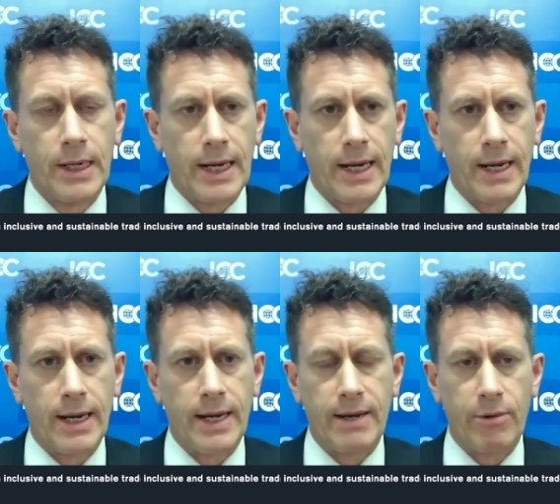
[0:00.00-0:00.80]

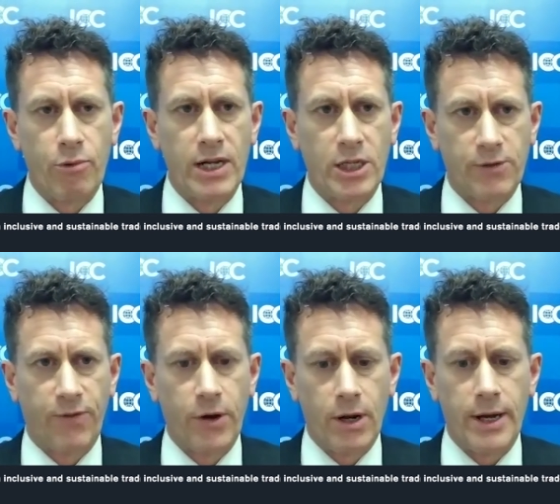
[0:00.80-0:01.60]
It really does
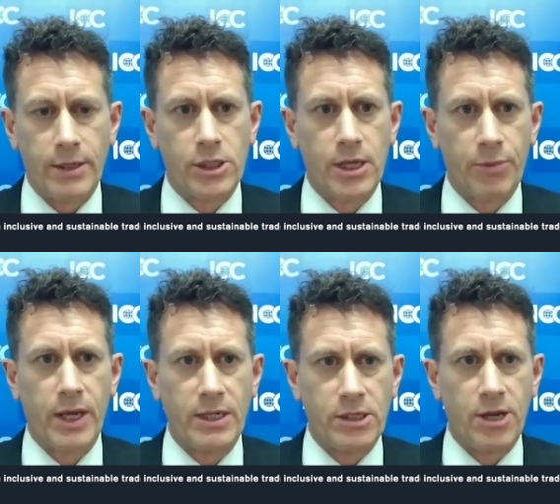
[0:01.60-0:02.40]
feel like
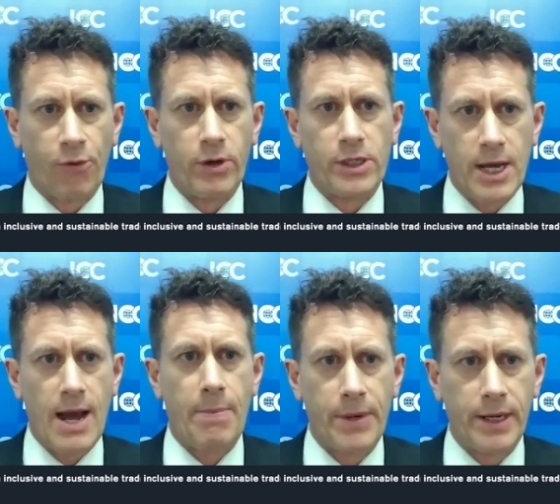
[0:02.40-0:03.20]
something different is
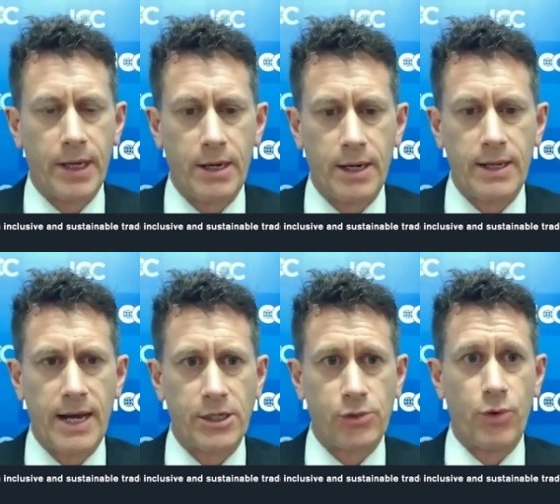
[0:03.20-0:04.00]
happening, and
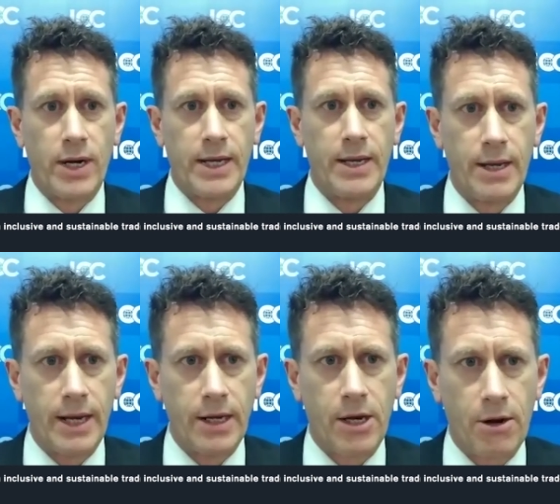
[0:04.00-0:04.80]
that's really
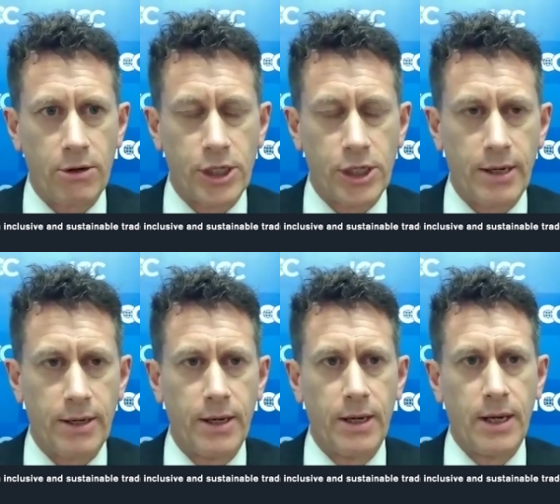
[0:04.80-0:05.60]
encouraging
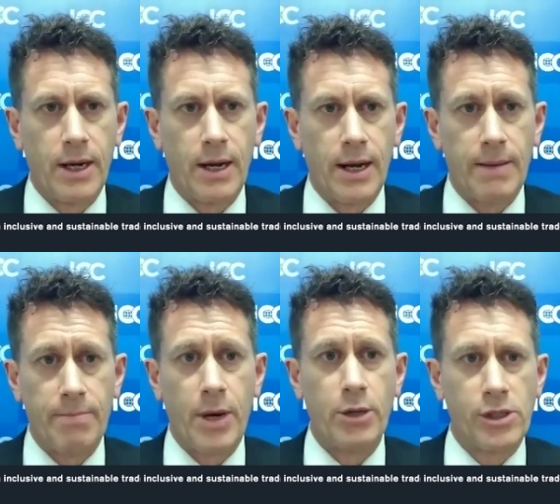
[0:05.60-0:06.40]
and
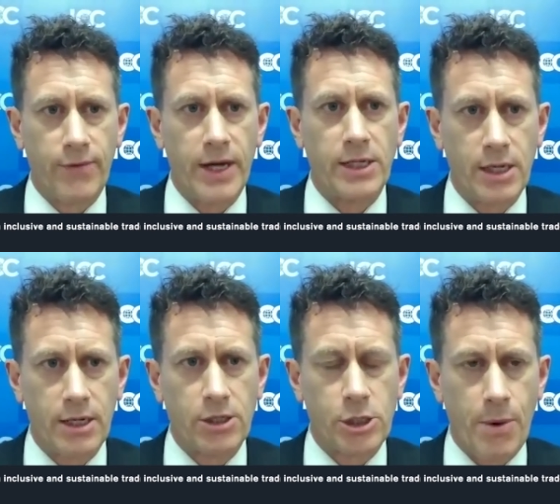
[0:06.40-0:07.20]
motivating and
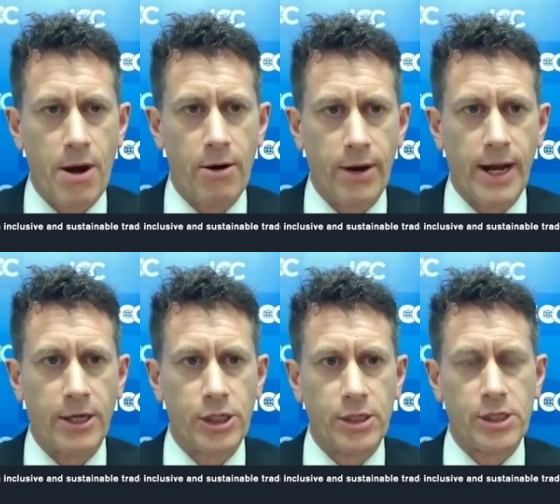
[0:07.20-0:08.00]
inspiring,
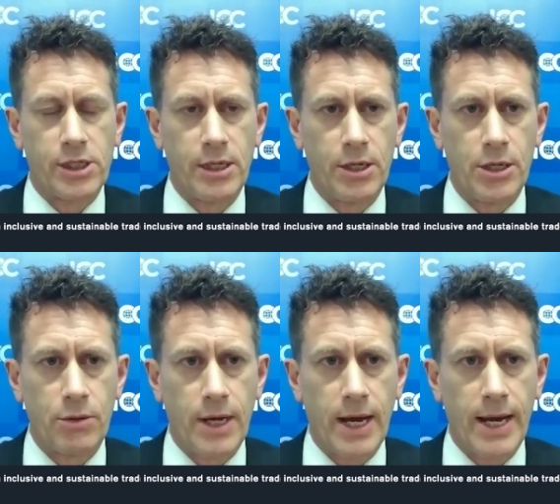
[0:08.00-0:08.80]
actually, to see the
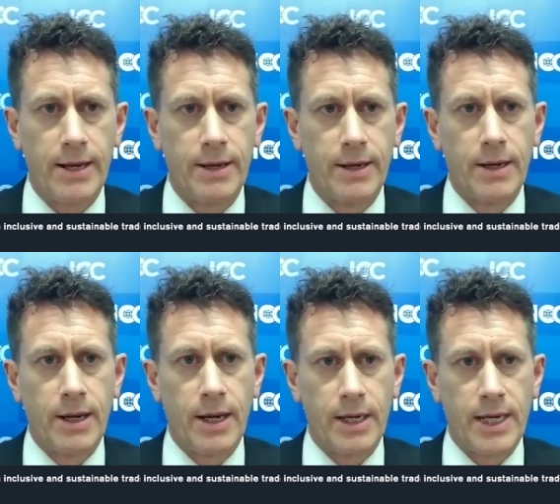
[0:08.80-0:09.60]

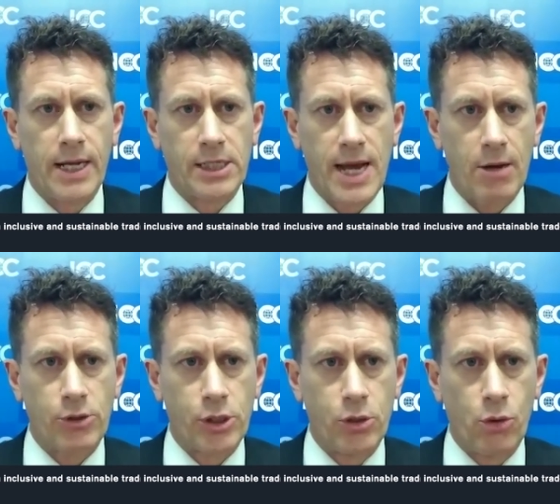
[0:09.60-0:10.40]
UK get its
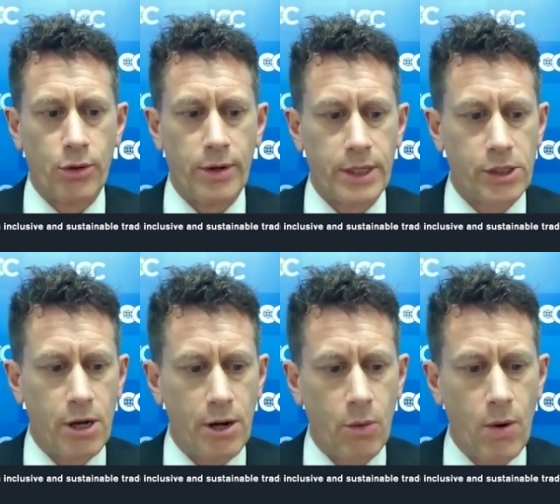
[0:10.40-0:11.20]
house in order in this
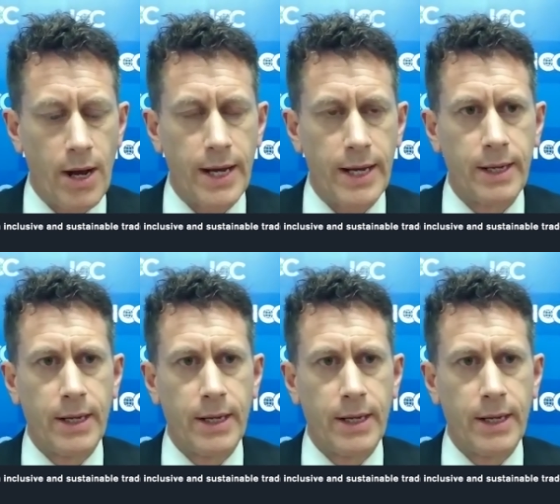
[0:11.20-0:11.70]
kind of way.